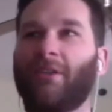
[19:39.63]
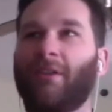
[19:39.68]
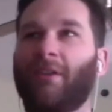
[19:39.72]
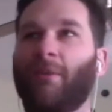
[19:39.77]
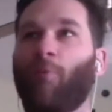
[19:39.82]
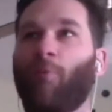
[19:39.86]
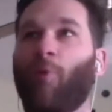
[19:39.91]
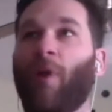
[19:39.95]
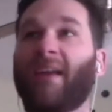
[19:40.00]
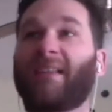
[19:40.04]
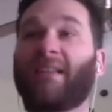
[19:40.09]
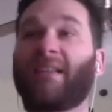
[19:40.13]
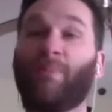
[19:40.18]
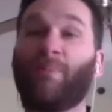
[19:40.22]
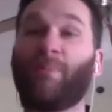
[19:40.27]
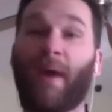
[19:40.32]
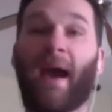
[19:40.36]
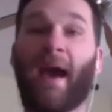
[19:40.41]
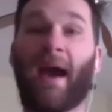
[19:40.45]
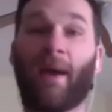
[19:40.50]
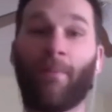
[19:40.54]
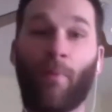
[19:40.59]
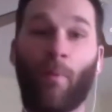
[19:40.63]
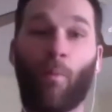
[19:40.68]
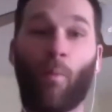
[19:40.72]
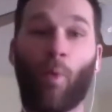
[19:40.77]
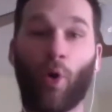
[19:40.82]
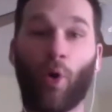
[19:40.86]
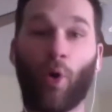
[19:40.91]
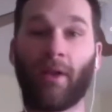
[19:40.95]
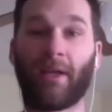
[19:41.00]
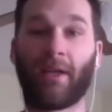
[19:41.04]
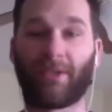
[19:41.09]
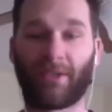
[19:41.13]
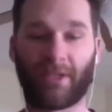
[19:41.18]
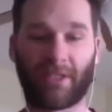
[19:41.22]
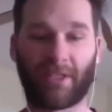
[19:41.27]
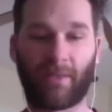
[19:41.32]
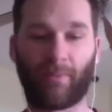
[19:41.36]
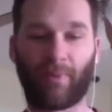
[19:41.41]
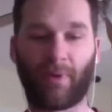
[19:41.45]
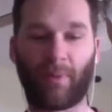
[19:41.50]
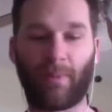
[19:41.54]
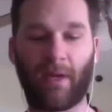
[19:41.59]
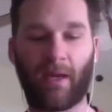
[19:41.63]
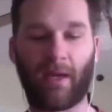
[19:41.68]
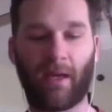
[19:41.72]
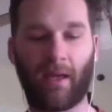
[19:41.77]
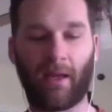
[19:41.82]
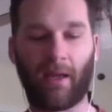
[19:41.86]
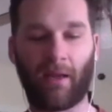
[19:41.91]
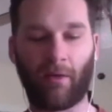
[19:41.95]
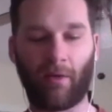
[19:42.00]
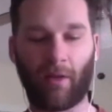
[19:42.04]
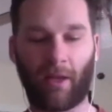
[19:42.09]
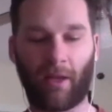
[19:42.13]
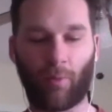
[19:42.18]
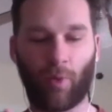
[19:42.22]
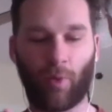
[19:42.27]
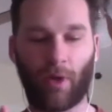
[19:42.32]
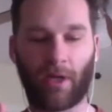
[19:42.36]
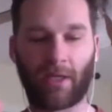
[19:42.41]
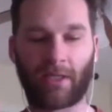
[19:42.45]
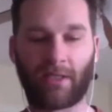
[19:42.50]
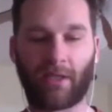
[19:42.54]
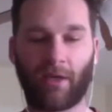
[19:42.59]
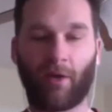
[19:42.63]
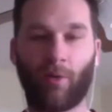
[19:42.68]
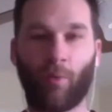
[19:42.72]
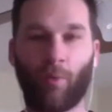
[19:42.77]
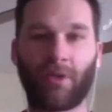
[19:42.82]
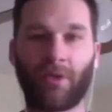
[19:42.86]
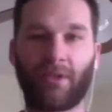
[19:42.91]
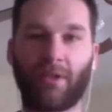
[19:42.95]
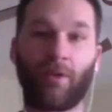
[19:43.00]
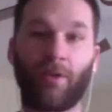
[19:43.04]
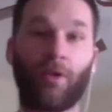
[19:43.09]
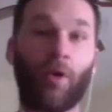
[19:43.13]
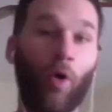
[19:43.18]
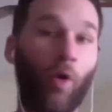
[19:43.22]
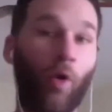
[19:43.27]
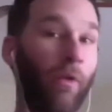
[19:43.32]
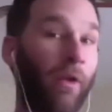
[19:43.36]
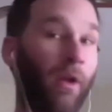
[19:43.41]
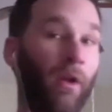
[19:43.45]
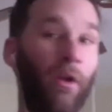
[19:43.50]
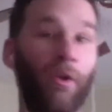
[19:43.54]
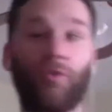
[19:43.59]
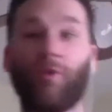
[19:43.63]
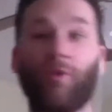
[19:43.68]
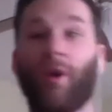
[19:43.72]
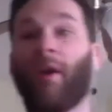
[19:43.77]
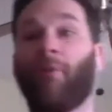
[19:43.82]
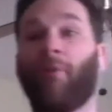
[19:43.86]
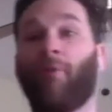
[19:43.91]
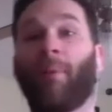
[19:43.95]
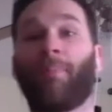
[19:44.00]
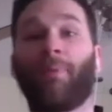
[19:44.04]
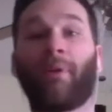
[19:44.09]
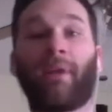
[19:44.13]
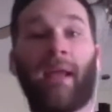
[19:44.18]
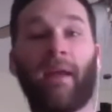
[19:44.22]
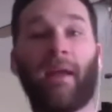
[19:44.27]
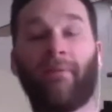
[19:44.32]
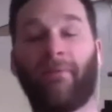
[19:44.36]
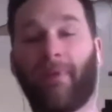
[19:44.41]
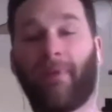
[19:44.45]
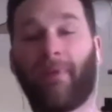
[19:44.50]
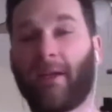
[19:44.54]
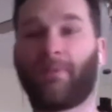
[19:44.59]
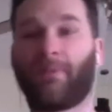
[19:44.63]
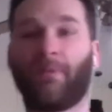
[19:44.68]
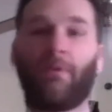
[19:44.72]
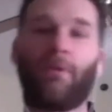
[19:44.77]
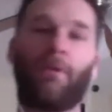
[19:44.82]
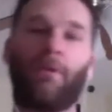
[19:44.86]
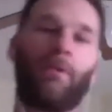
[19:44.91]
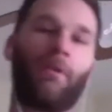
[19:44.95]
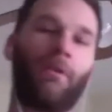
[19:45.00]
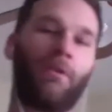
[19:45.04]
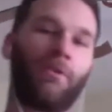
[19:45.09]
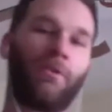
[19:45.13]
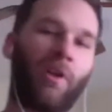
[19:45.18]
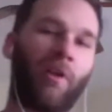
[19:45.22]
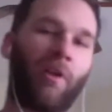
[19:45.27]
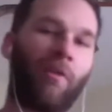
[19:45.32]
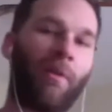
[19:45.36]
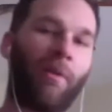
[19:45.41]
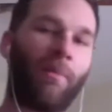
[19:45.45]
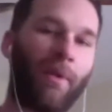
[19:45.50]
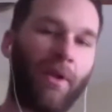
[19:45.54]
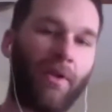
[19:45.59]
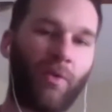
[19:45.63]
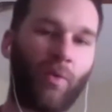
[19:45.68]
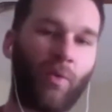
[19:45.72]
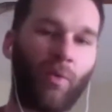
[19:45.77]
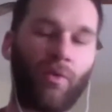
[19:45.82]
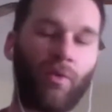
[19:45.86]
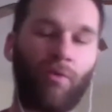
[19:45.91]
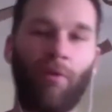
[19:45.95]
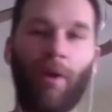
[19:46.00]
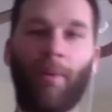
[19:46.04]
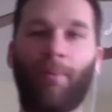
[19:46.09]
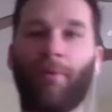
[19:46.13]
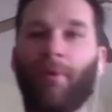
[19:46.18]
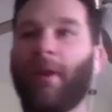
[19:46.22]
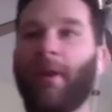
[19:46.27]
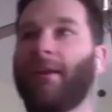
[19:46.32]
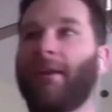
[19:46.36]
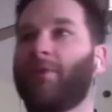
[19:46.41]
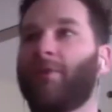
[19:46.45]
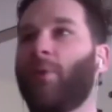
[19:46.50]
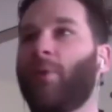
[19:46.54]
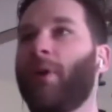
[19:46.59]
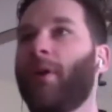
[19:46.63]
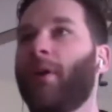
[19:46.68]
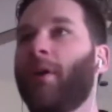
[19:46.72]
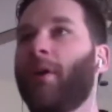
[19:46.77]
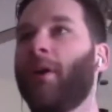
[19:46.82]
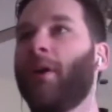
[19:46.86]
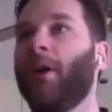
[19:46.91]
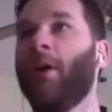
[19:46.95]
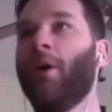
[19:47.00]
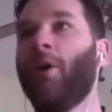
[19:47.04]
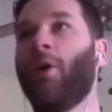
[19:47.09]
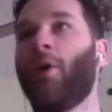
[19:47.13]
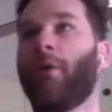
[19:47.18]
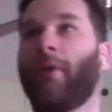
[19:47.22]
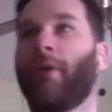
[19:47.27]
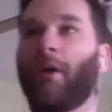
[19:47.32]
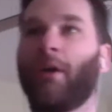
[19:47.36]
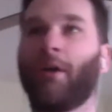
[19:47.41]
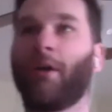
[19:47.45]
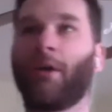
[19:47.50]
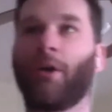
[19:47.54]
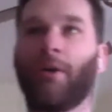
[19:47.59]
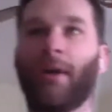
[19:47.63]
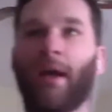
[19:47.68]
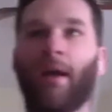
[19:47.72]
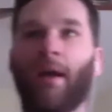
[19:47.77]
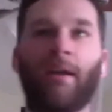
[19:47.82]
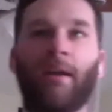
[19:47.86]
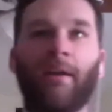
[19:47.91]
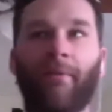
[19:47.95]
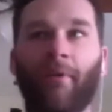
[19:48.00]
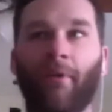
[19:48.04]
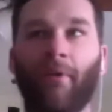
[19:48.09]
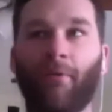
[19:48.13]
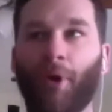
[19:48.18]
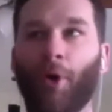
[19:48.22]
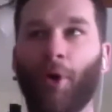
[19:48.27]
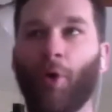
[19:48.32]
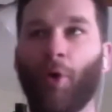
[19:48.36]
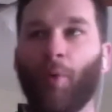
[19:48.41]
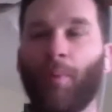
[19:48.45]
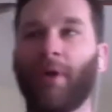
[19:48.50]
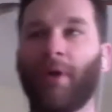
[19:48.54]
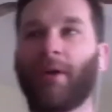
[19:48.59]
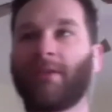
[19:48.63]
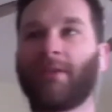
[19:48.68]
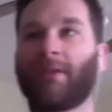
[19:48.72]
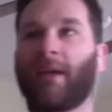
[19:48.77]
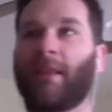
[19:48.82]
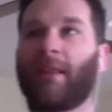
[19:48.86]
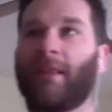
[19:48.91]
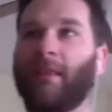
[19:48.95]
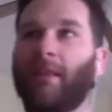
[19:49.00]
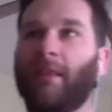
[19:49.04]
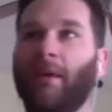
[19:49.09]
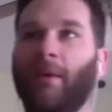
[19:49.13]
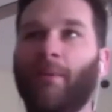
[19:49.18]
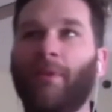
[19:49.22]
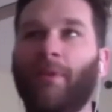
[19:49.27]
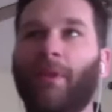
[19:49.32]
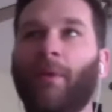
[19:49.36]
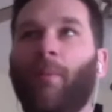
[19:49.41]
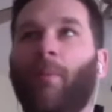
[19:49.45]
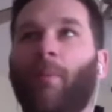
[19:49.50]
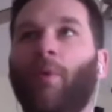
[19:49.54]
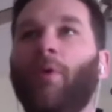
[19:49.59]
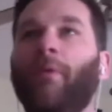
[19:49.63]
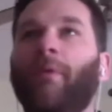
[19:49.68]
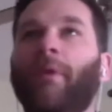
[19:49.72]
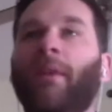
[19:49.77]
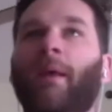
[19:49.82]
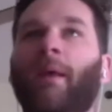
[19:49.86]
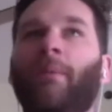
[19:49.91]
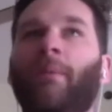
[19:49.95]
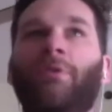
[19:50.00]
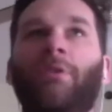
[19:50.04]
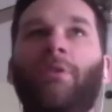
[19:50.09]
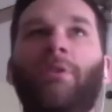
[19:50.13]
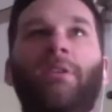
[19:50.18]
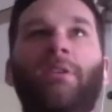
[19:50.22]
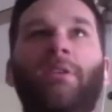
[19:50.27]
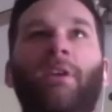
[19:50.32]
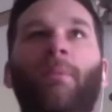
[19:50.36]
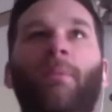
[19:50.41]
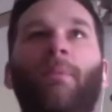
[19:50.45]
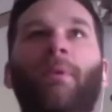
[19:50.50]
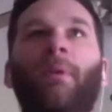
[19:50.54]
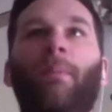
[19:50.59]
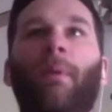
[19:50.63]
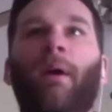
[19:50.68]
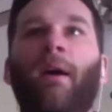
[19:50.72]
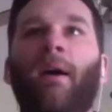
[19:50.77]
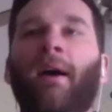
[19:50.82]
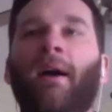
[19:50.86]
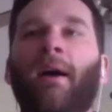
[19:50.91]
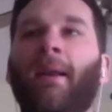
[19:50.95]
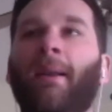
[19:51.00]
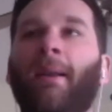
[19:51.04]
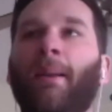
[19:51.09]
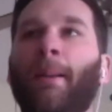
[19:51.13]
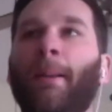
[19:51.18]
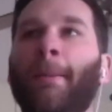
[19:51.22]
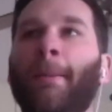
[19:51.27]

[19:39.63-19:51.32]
when I say bad, more or less just simply meaning what is their goal? They're going to try to replicate Facebook, or they're going to try to replicate Twitter, or they're going to go down a different road. Because the movie that's coming to mind,